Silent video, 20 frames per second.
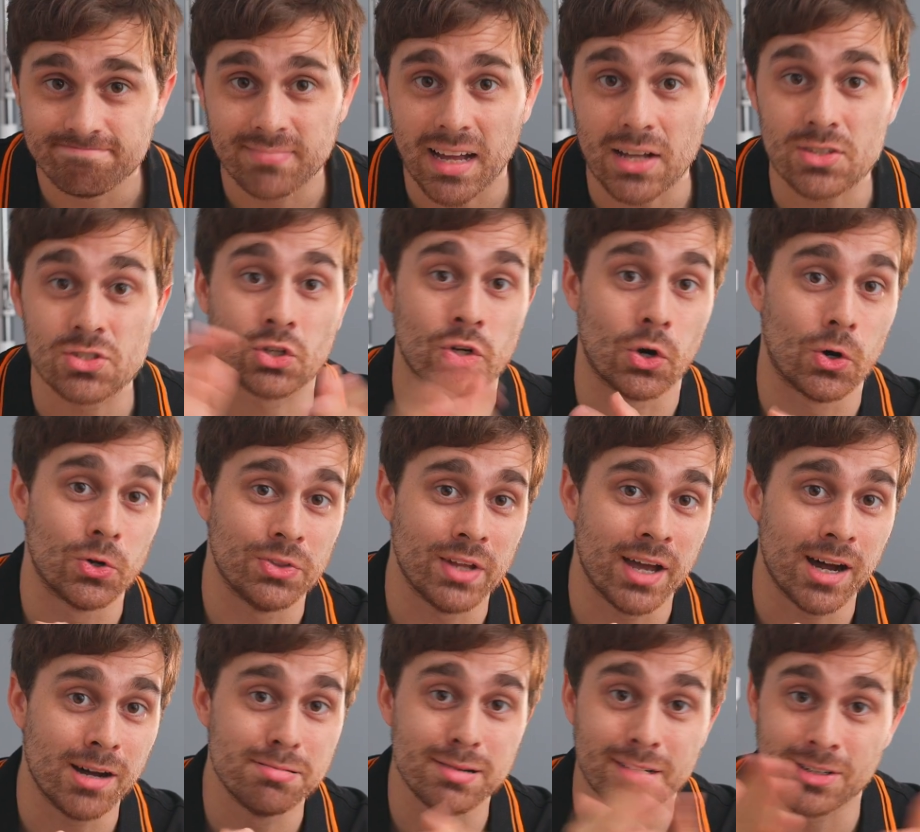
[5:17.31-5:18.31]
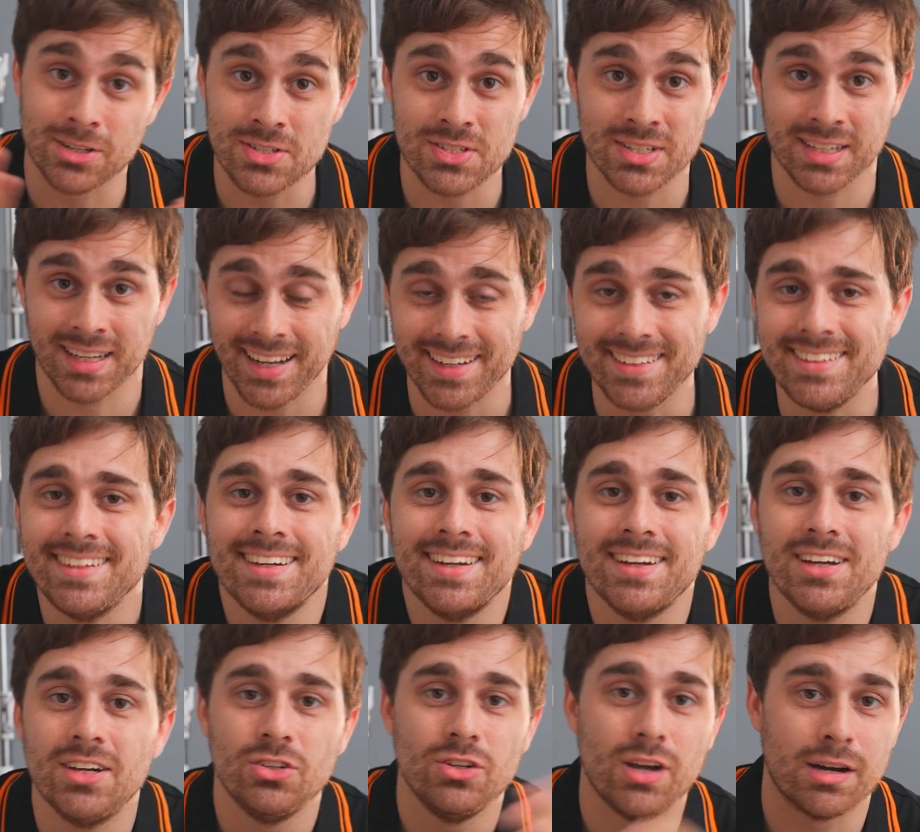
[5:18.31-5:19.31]
That's gone now because, again,
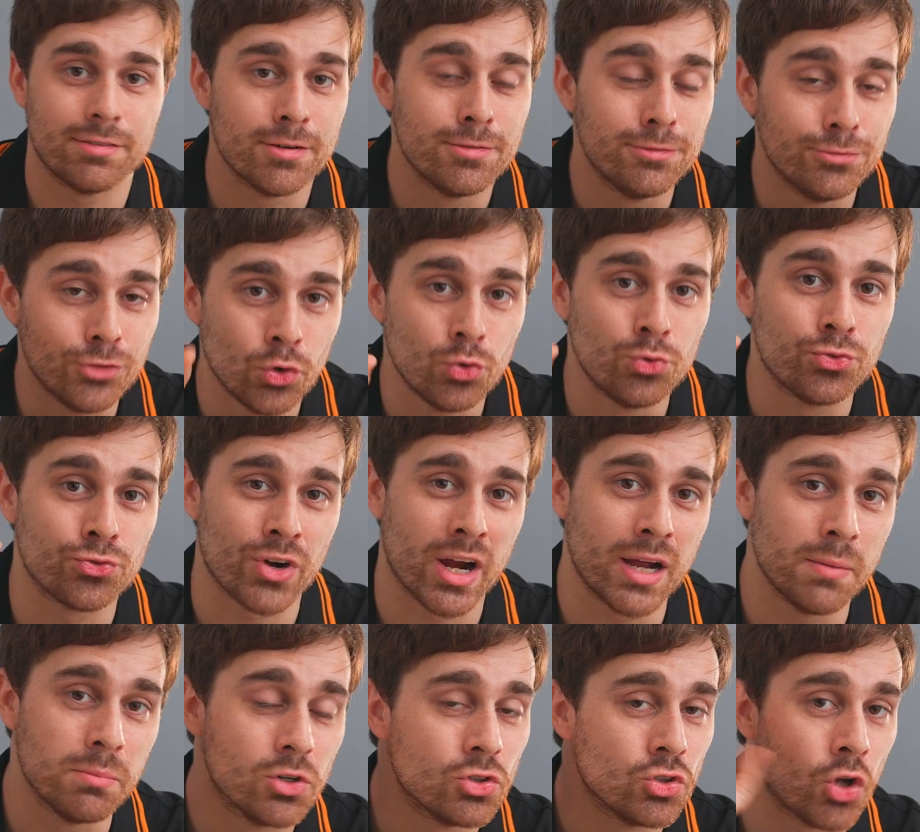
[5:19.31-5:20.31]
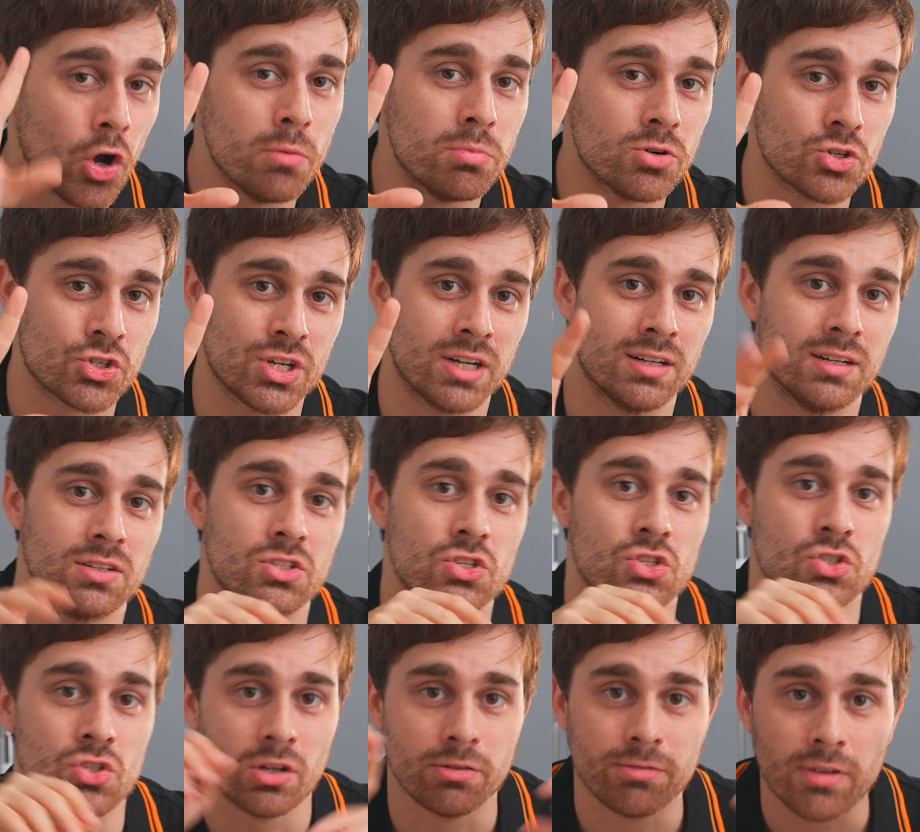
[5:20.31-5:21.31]
you have a full frame global shutter
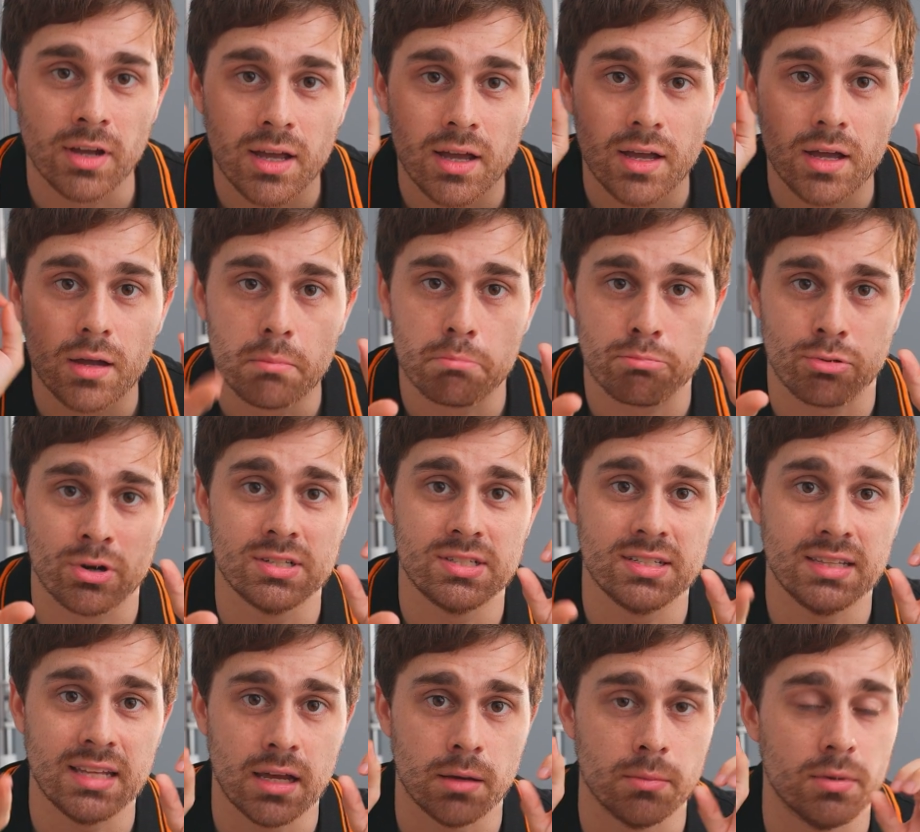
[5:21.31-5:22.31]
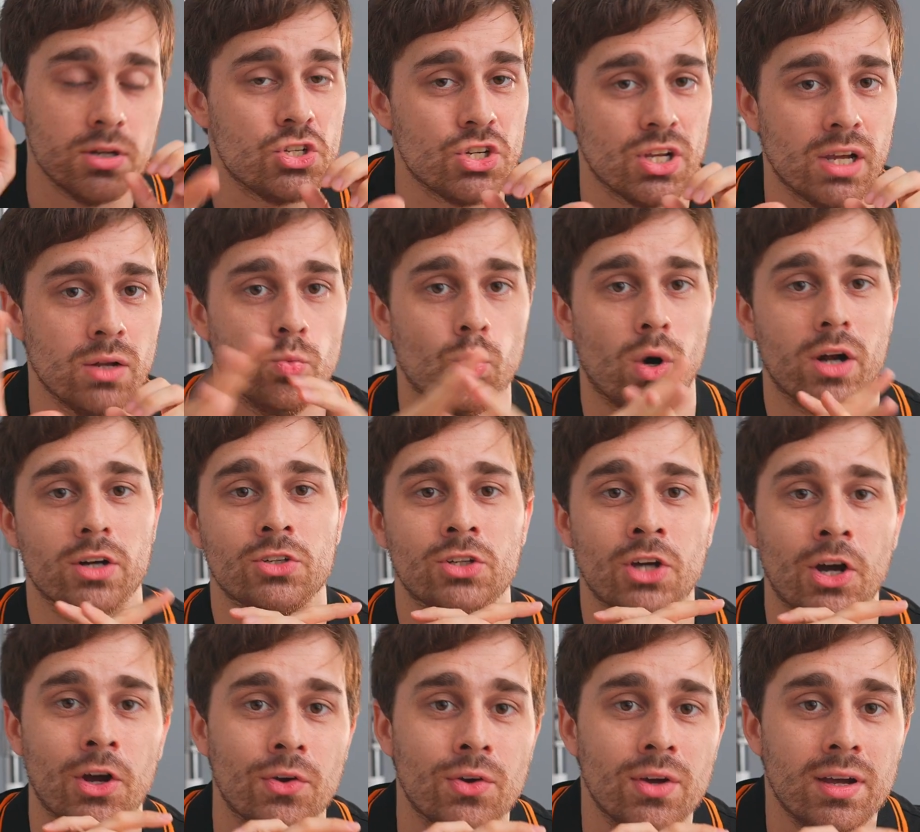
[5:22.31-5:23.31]
just sort of printing the image in one
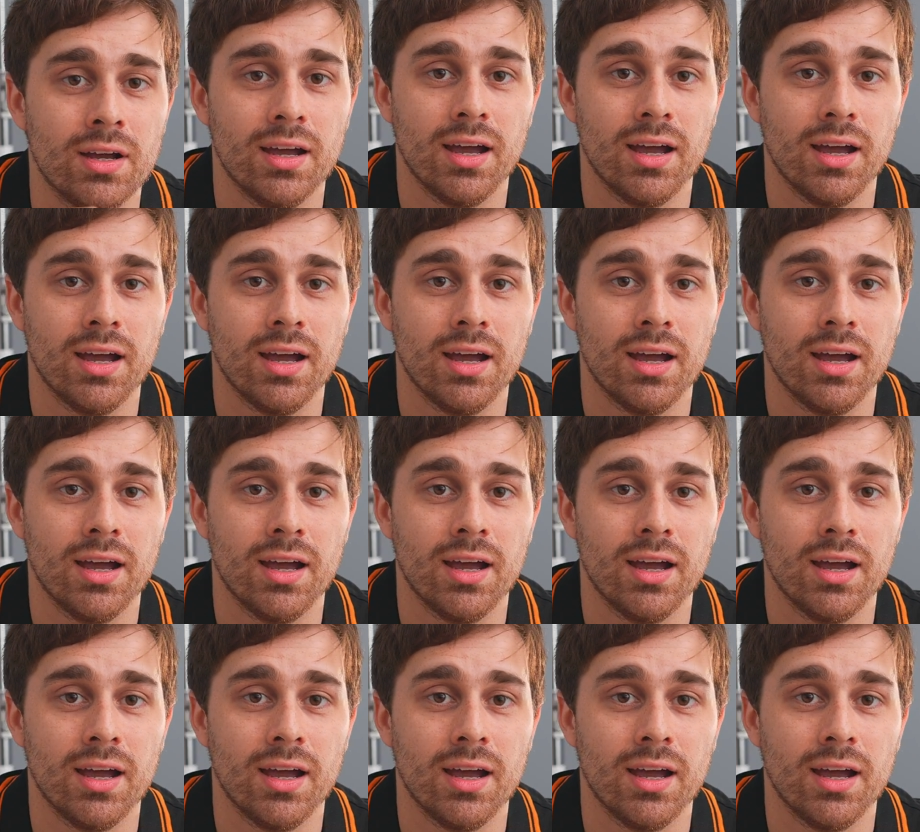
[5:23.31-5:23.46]
go.